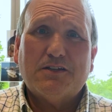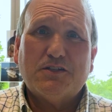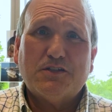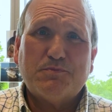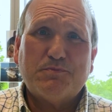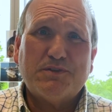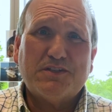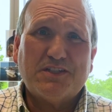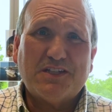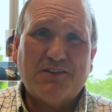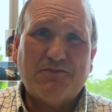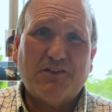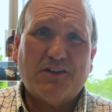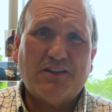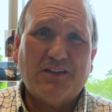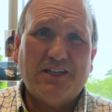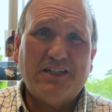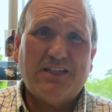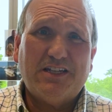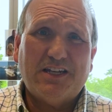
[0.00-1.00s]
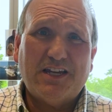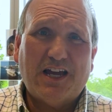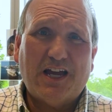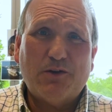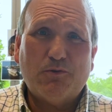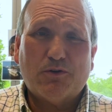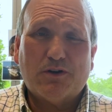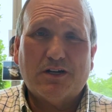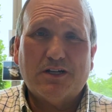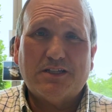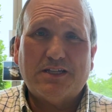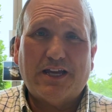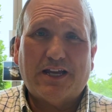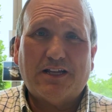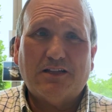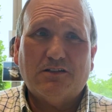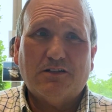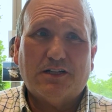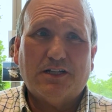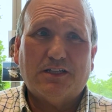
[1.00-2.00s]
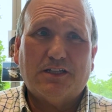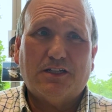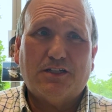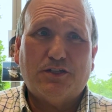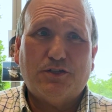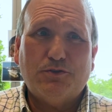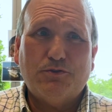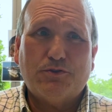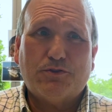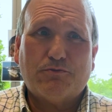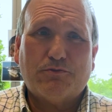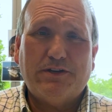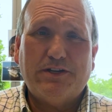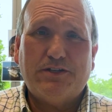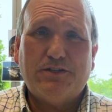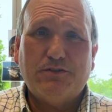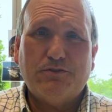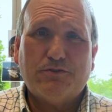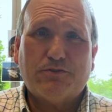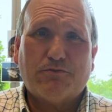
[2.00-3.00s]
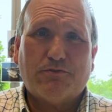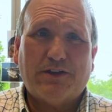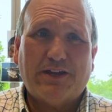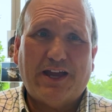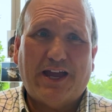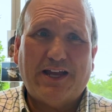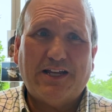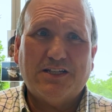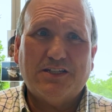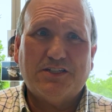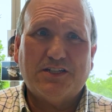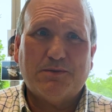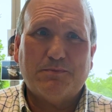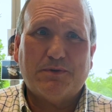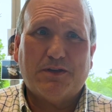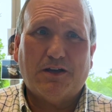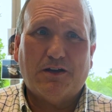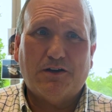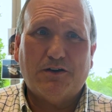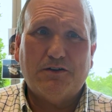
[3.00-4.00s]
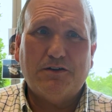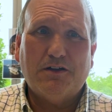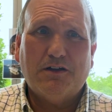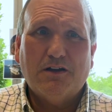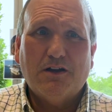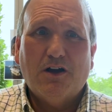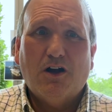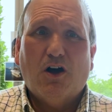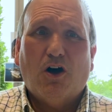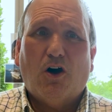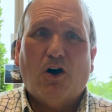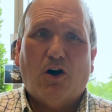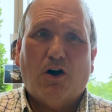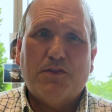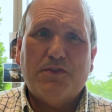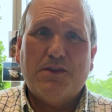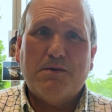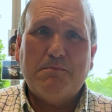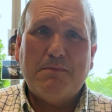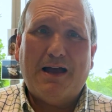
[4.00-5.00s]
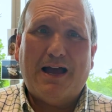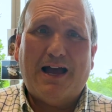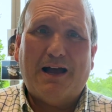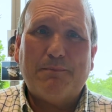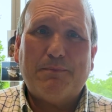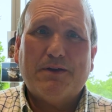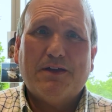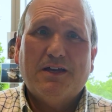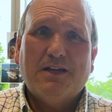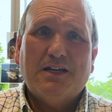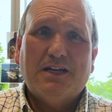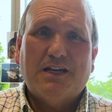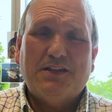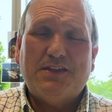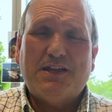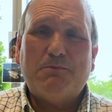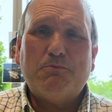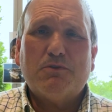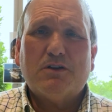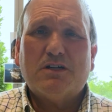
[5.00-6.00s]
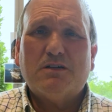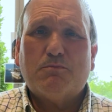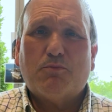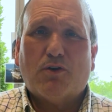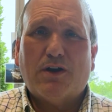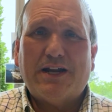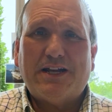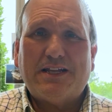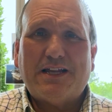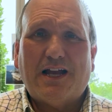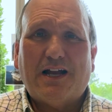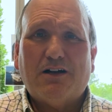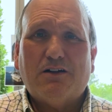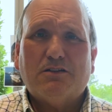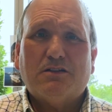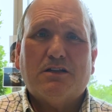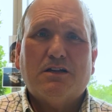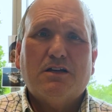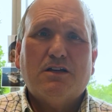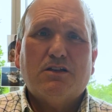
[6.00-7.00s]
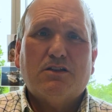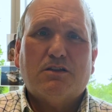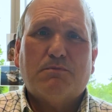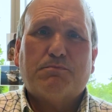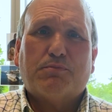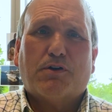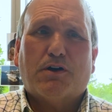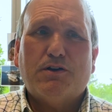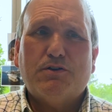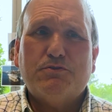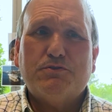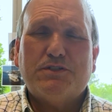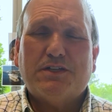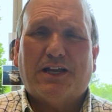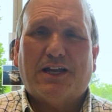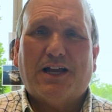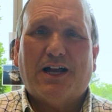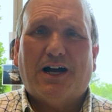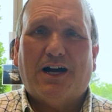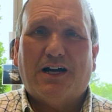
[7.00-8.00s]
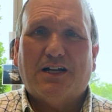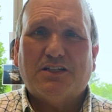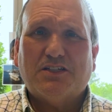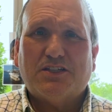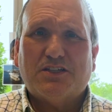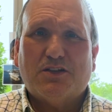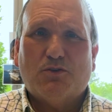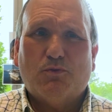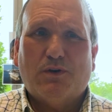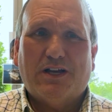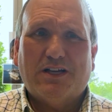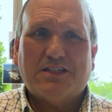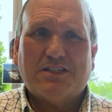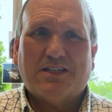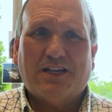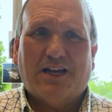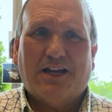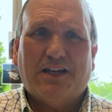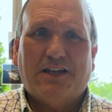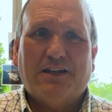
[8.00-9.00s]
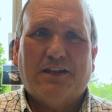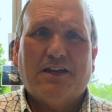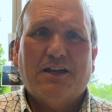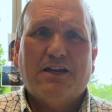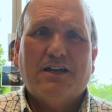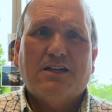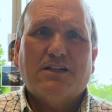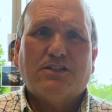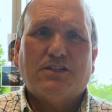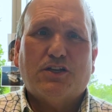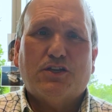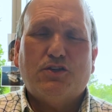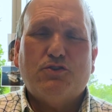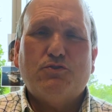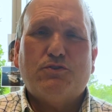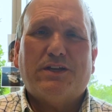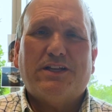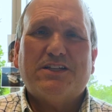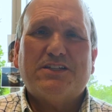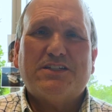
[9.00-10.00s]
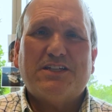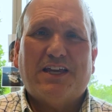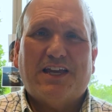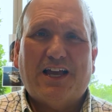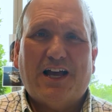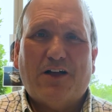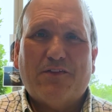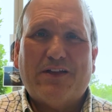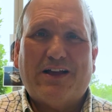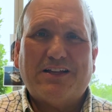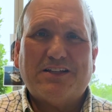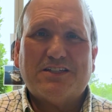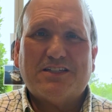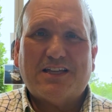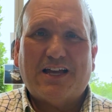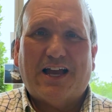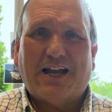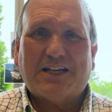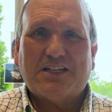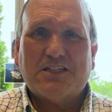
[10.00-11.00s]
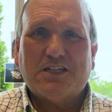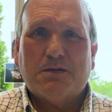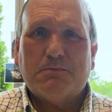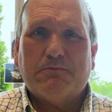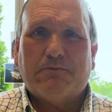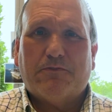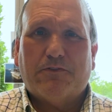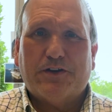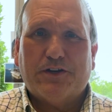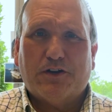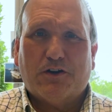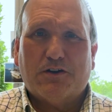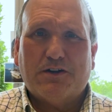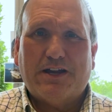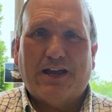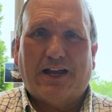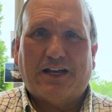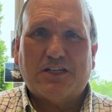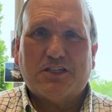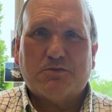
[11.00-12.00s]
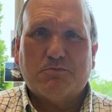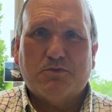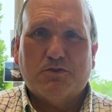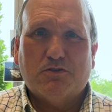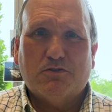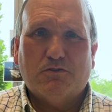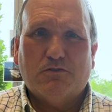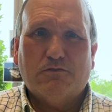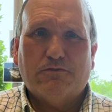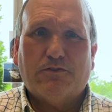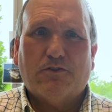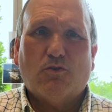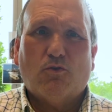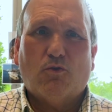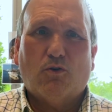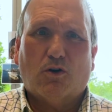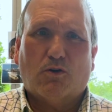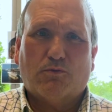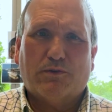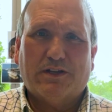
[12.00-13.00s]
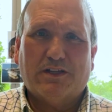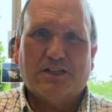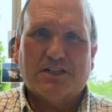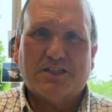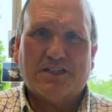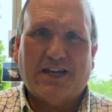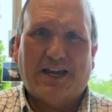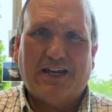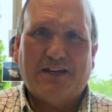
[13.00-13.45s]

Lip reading: Specifically today, we're going to take a look at the 23238 zip code on the map, and then we're going to break down the pros and cons of the West End so you can see how that stacks up for your next move or real estate